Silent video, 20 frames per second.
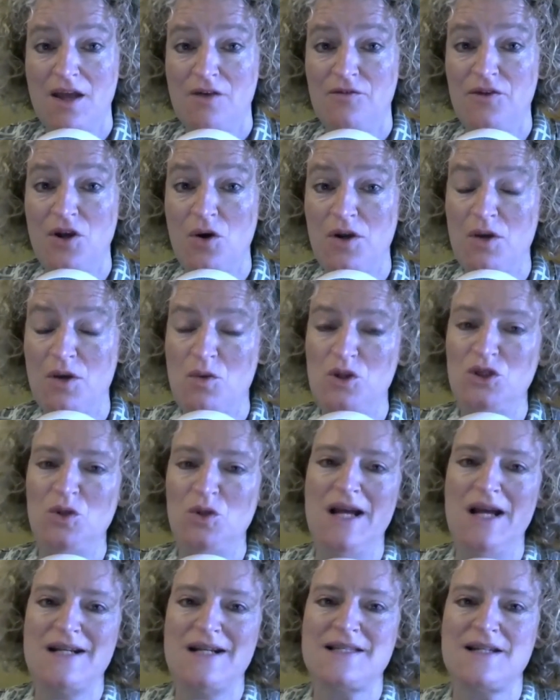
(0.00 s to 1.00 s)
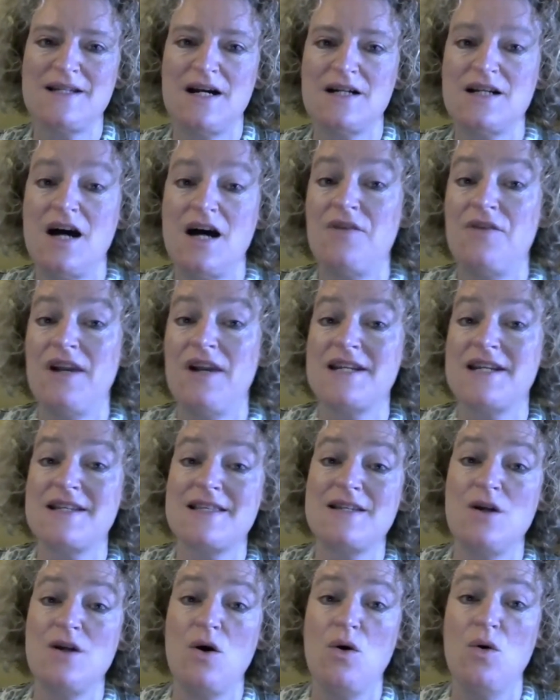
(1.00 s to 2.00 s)
Fiona, would you like to start off and let
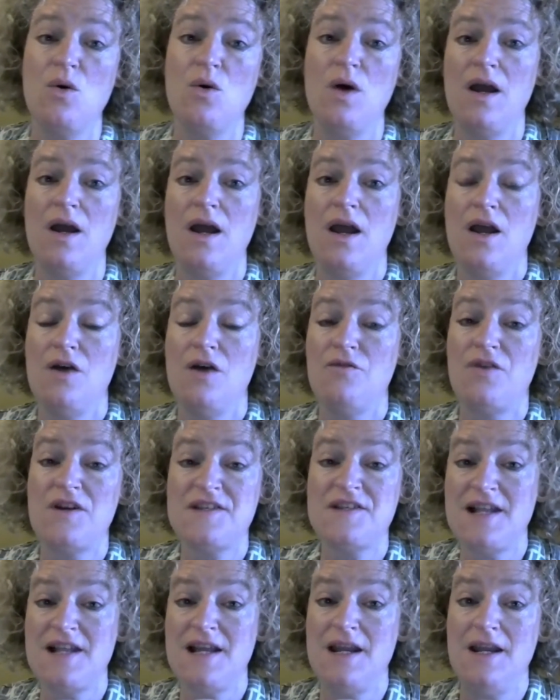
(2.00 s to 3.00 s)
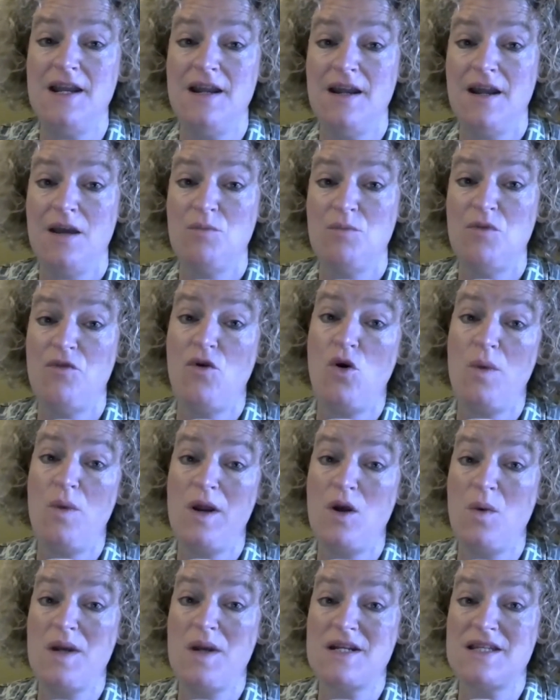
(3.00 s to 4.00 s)
us know, firstly, before we
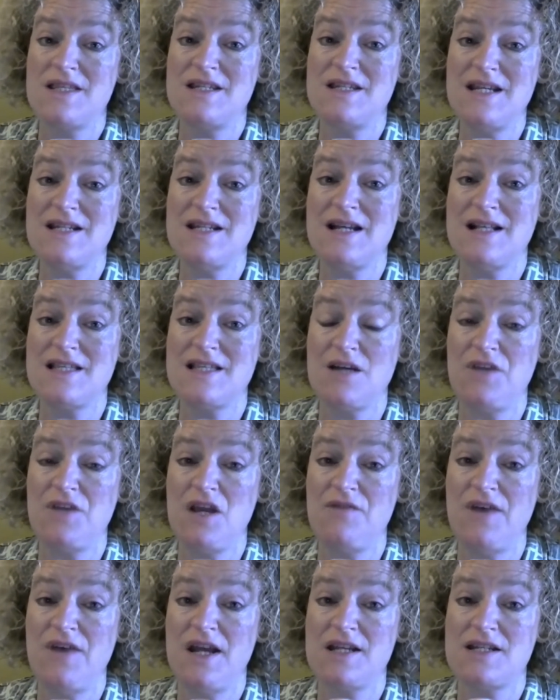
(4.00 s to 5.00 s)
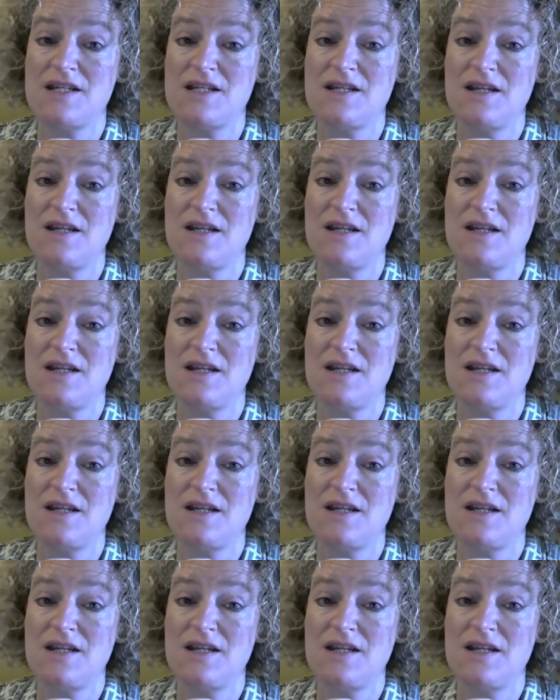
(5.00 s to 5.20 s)
go into the details of the event,